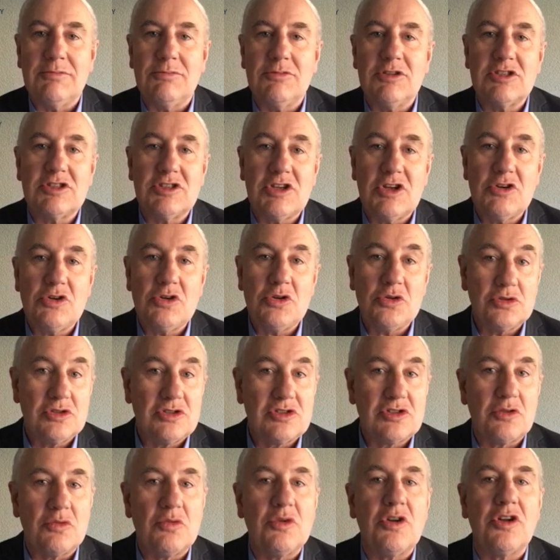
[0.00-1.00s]
the so-called
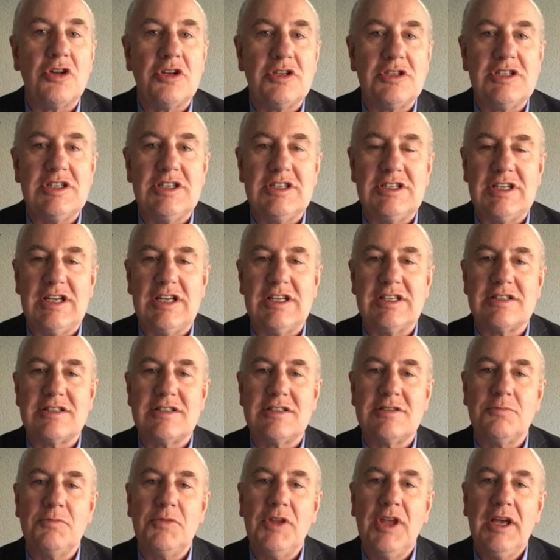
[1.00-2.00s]
serology tests.